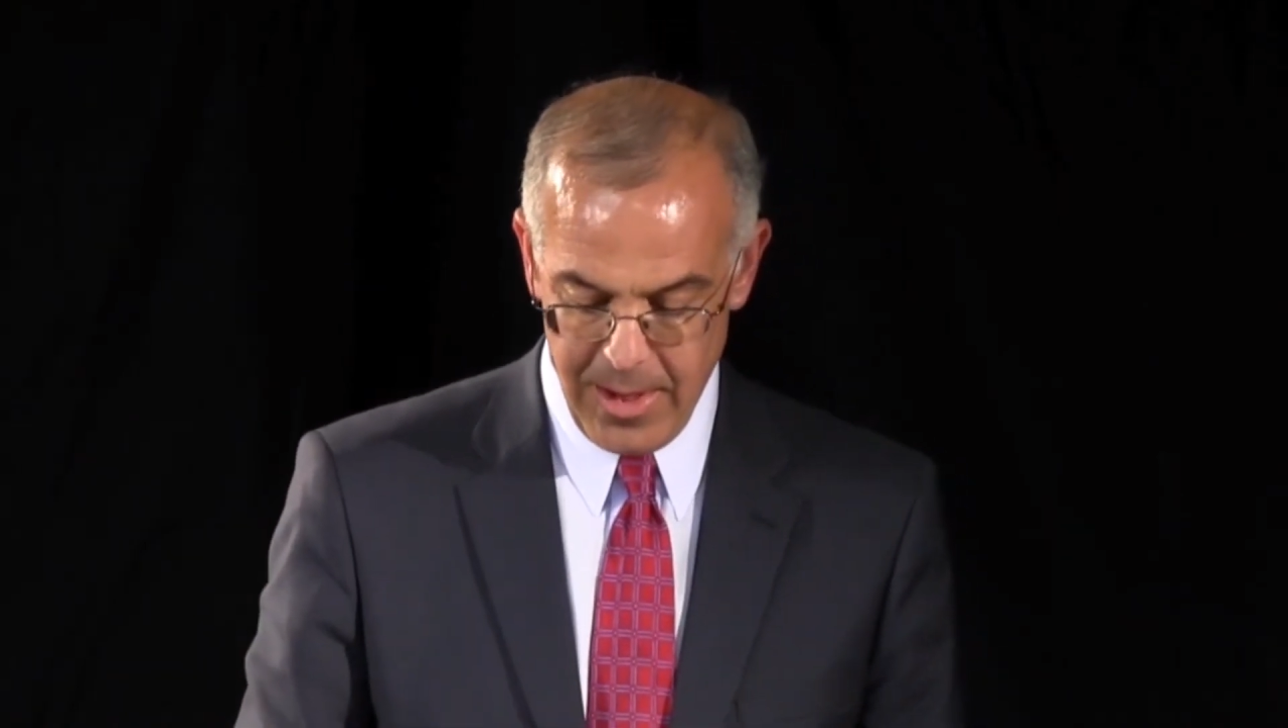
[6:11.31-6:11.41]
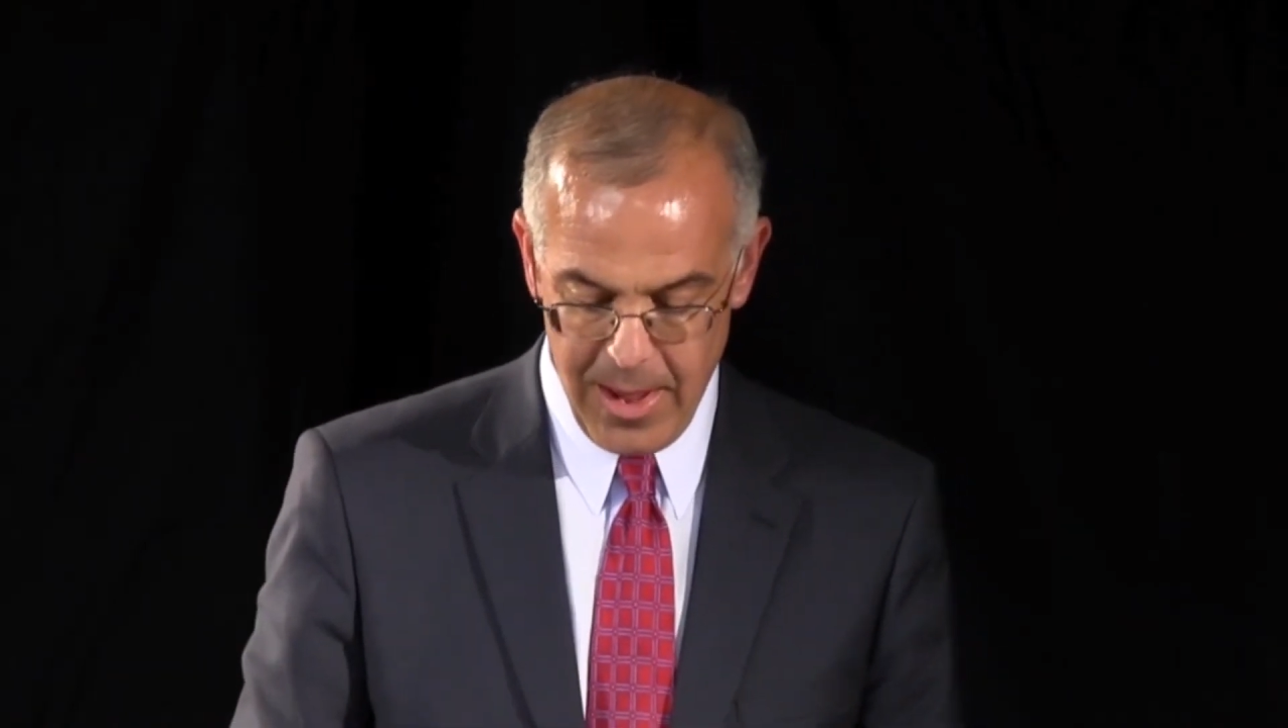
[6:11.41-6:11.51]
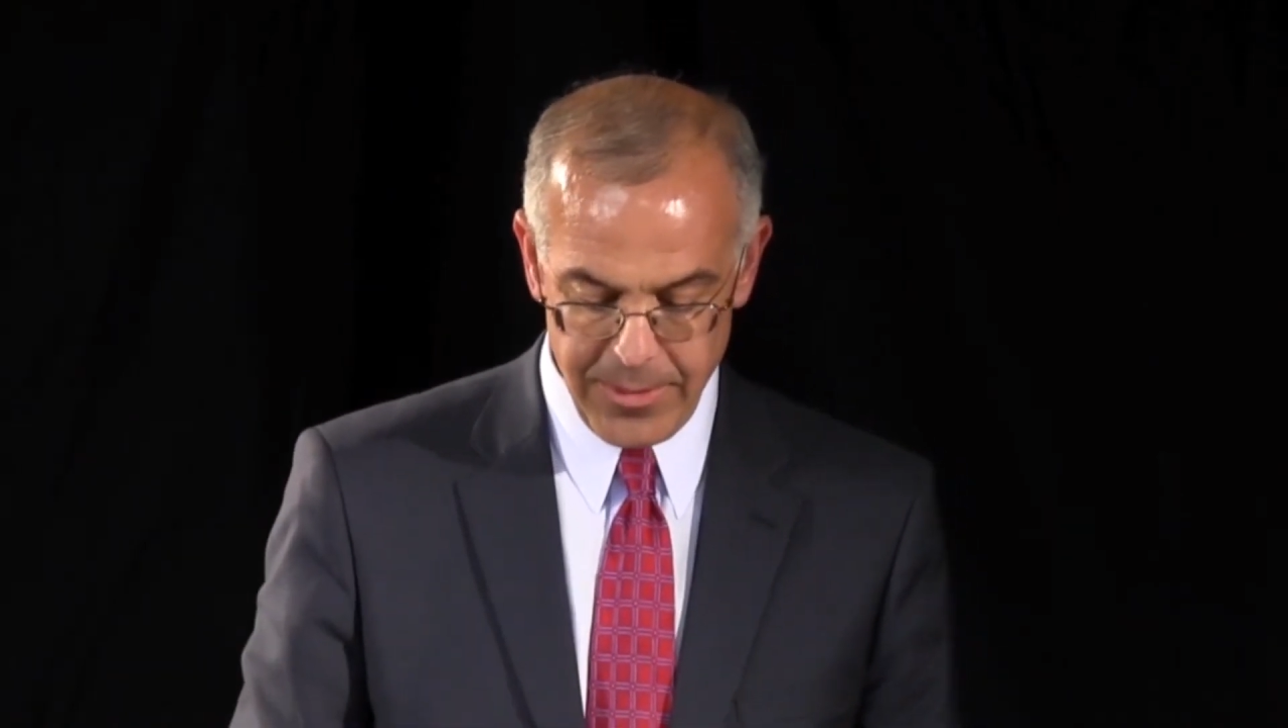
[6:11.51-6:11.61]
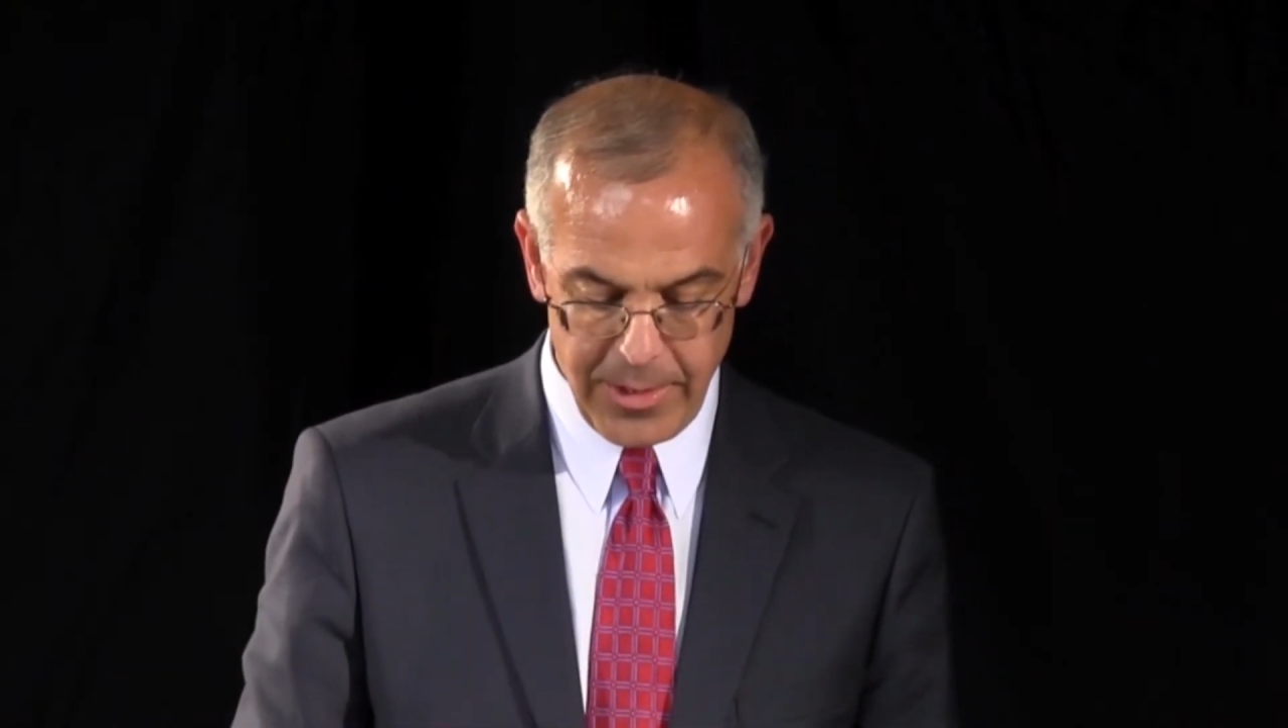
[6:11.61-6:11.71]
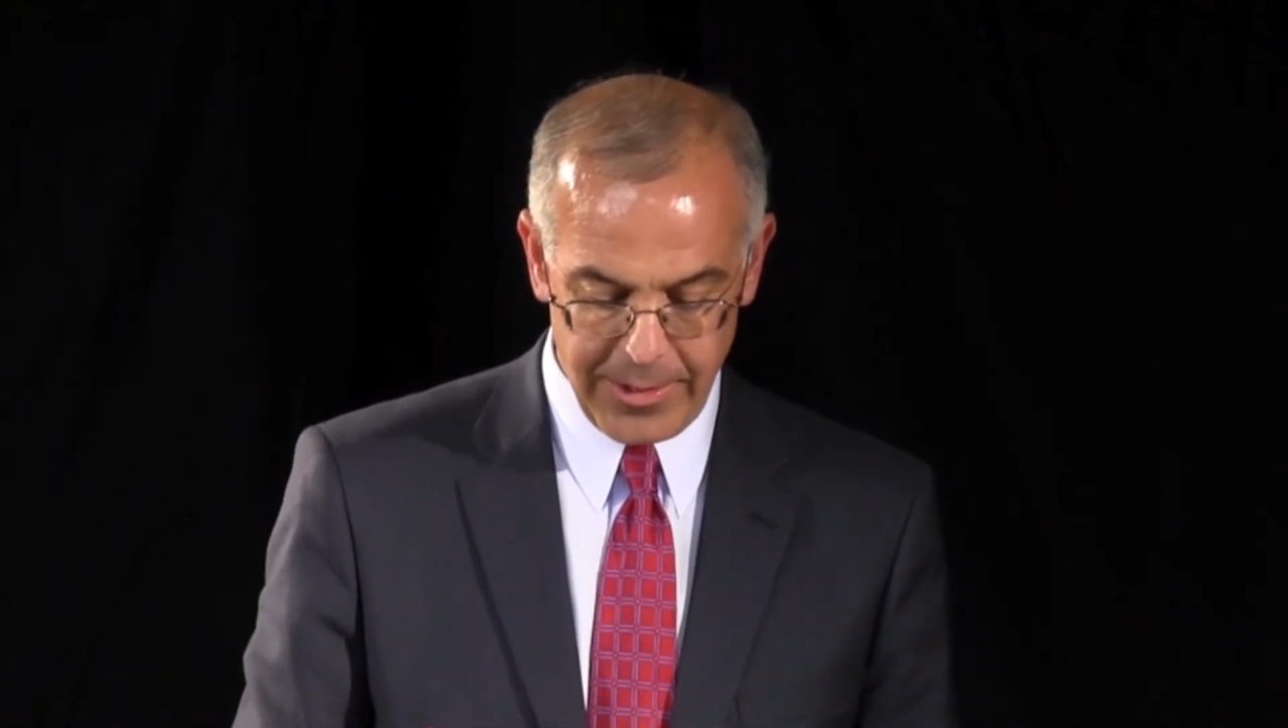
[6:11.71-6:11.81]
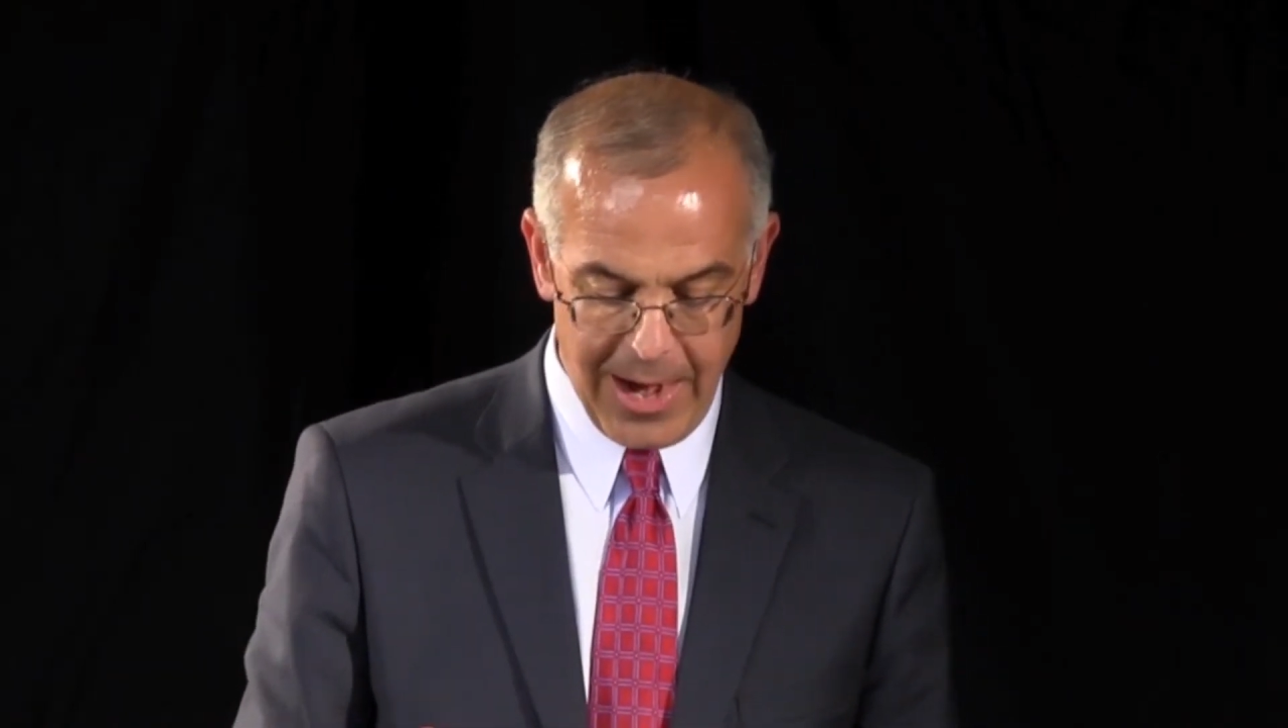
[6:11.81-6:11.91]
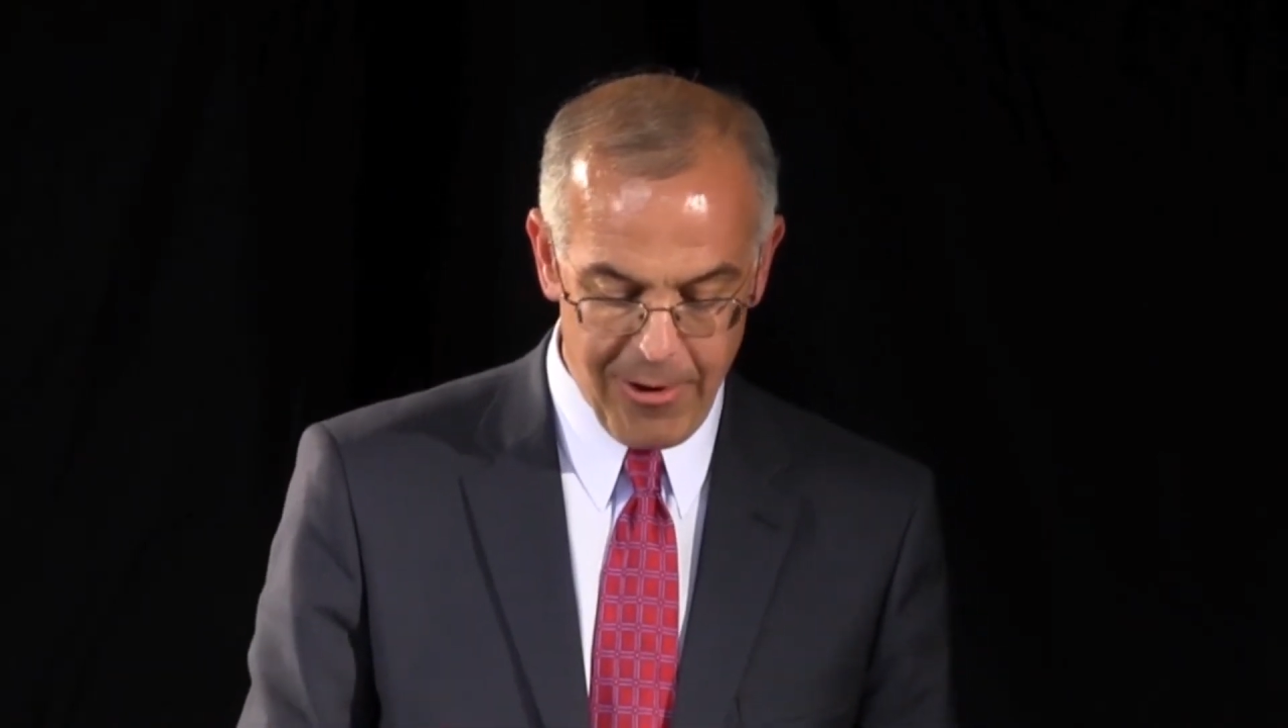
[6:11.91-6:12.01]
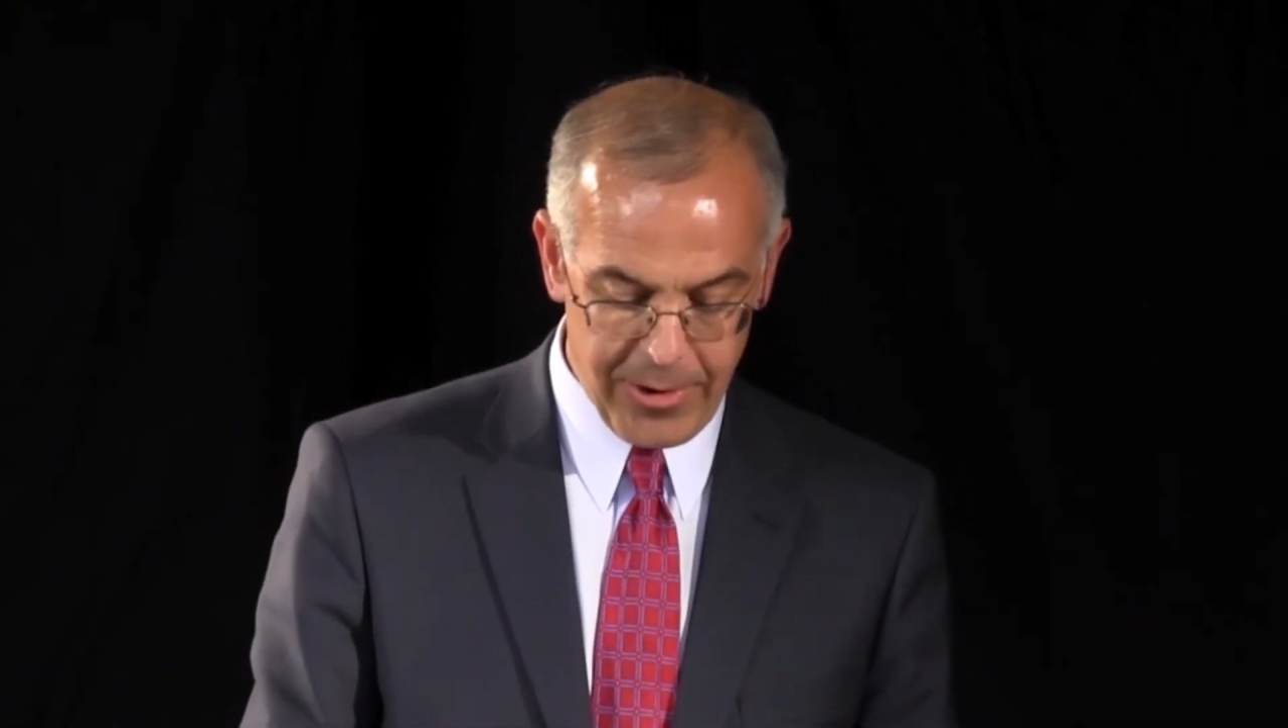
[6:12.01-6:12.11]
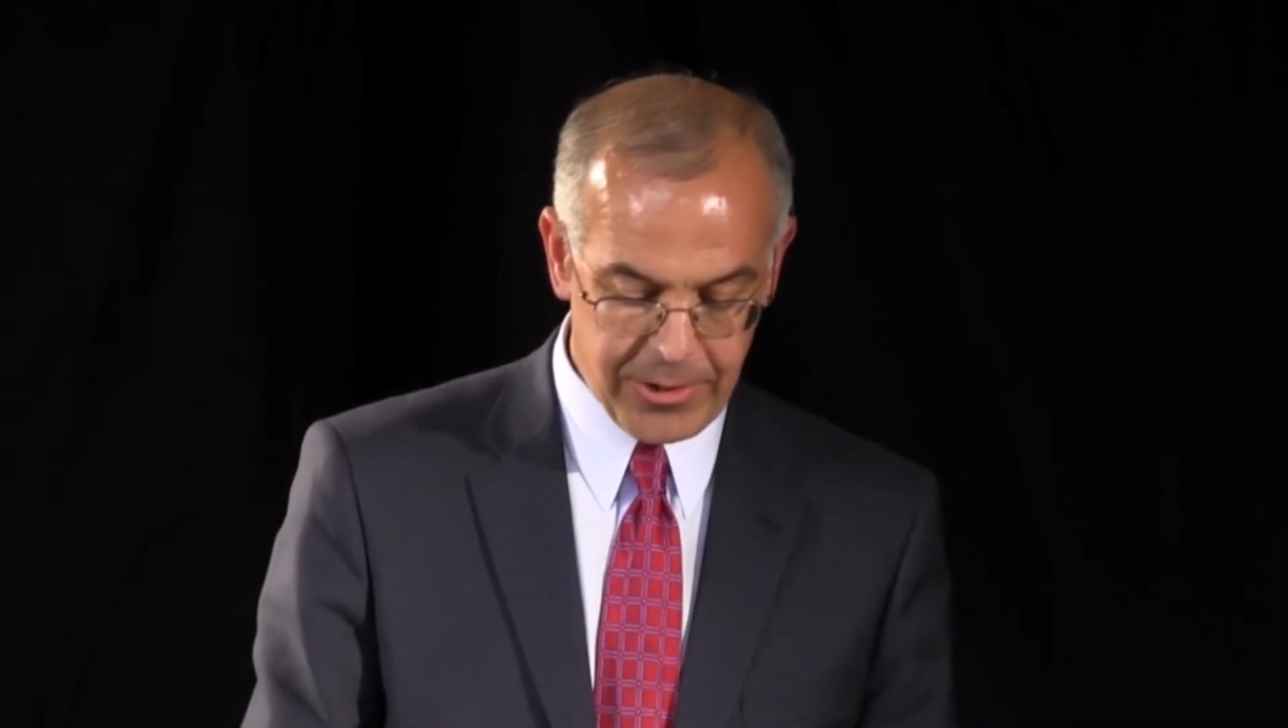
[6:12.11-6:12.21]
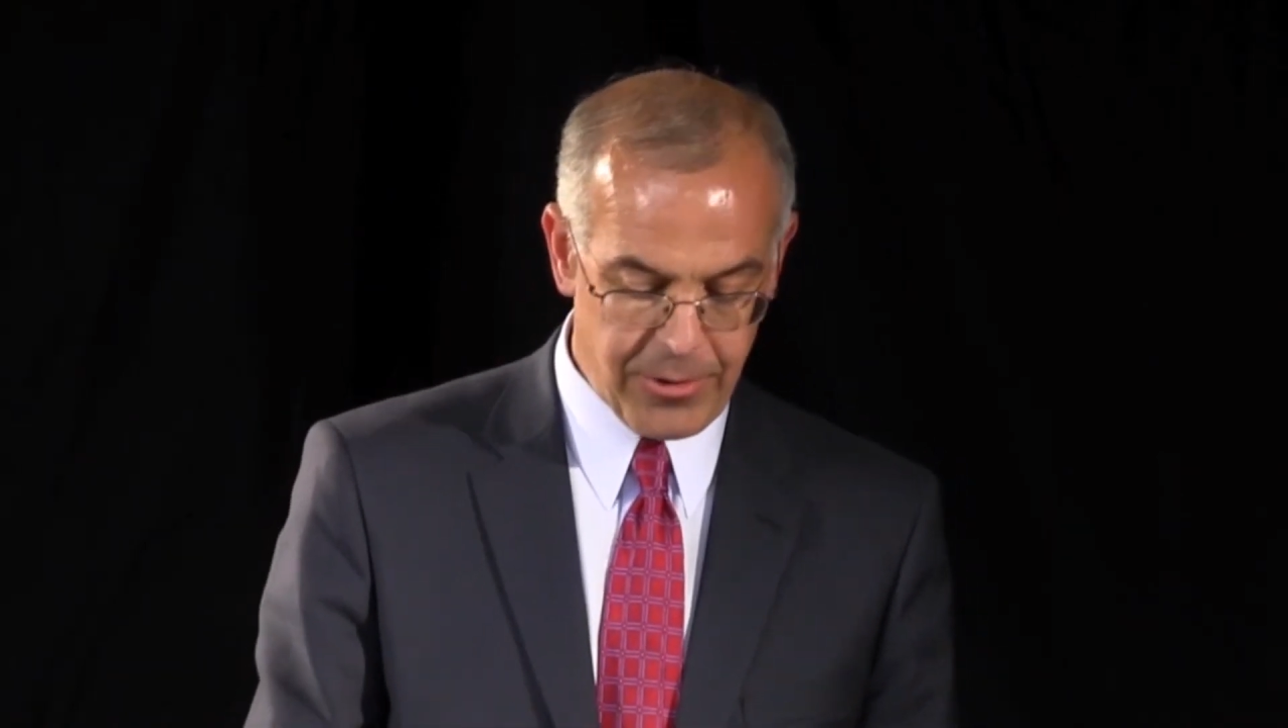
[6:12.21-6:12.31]
And that
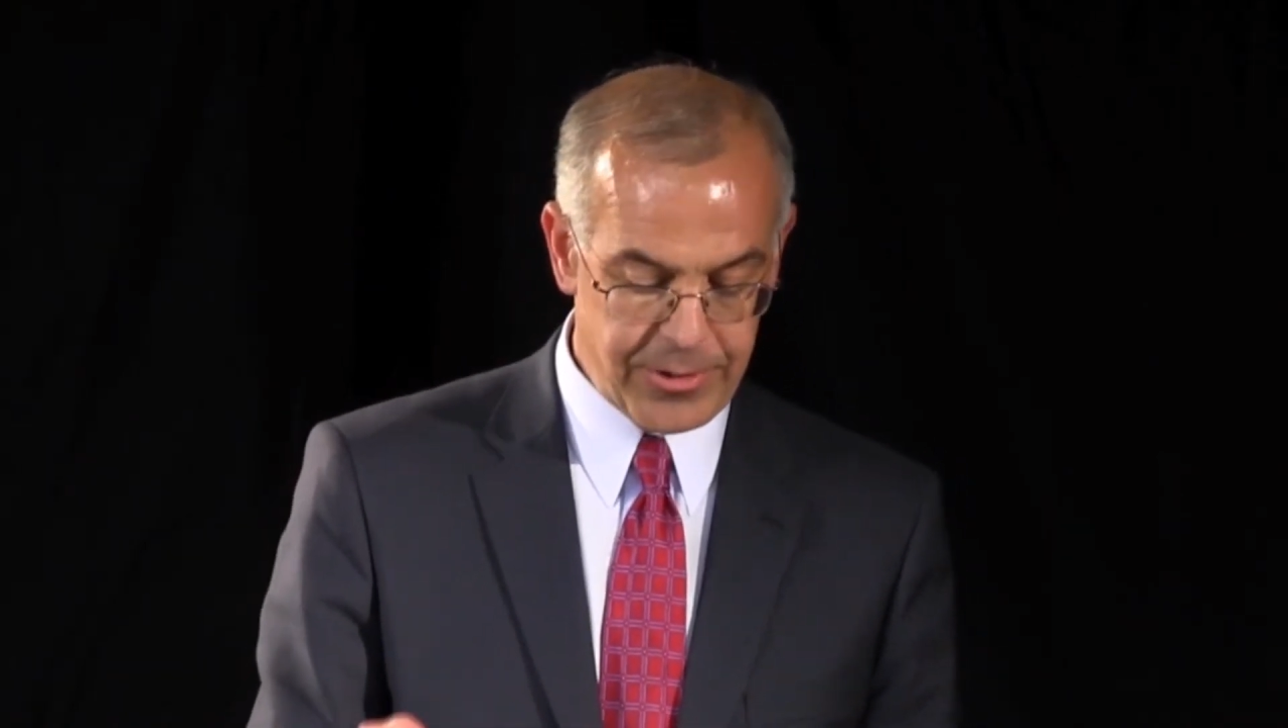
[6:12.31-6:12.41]
character